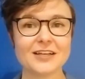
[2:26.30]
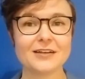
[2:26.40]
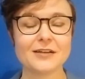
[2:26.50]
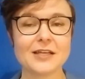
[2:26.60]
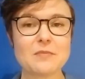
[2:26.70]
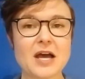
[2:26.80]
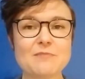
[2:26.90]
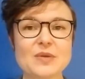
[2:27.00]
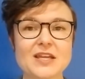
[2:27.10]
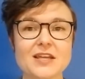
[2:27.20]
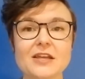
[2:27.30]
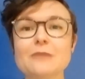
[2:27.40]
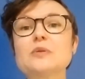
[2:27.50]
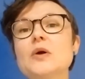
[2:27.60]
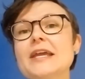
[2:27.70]
It might be
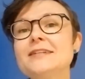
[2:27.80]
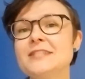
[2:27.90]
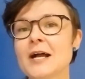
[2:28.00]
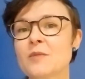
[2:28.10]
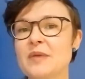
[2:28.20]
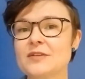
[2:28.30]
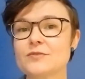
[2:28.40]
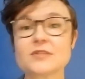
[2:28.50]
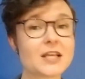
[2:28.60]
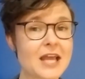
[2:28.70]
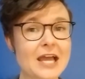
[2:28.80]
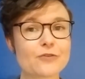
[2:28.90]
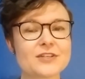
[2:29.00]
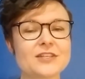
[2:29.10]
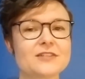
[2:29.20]
employing dung beetles in
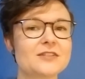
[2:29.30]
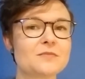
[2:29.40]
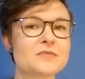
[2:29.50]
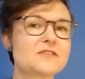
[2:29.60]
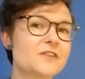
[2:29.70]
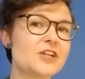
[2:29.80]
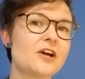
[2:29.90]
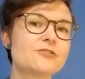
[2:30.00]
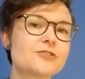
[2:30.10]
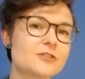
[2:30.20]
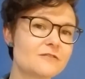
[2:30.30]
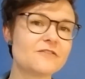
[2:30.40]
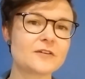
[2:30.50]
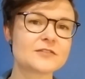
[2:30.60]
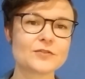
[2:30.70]
agri-systems for nitrogen and
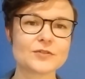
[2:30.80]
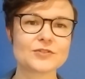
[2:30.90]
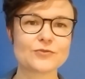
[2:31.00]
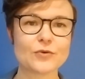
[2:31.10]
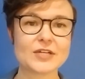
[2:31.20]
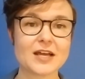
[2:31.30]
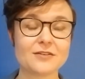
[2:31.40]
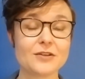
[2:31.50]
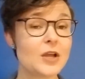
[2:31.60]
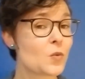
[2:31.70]
phosphorus drawdown,